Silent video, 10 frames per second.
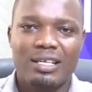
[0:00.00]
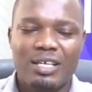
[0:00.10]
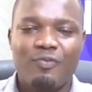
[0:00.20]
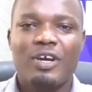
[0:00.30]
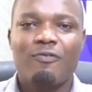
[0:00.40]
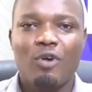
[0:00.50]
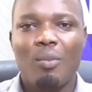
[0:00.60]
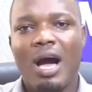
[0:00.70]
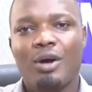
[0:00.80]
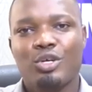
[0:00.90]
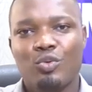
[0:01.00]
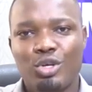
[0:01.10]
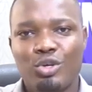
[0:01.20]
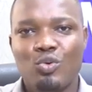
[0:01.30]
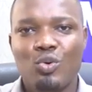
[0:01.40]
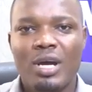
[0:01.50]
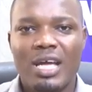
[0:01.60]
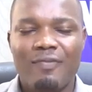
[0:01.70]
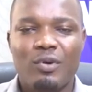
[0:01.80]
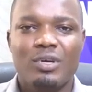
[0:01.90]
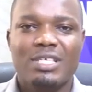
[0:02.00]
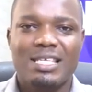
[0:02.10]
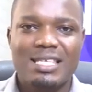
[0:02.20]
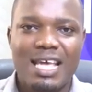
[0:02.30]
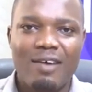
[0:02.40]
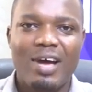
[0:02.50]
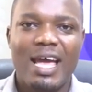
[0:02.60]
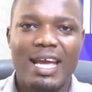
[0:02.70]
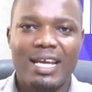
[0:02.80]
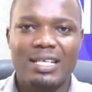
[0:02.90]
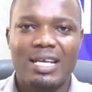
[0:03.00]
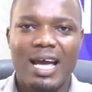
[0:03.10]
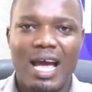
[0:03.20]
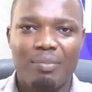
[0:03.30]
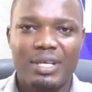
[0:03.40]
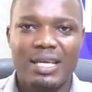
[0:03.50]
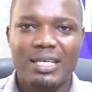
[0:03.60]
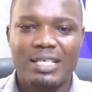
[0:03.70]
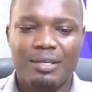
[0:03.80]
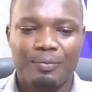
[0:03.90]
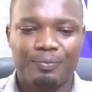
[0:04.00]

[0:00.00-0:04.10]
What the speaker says: different from how you would do if it was a server-end application.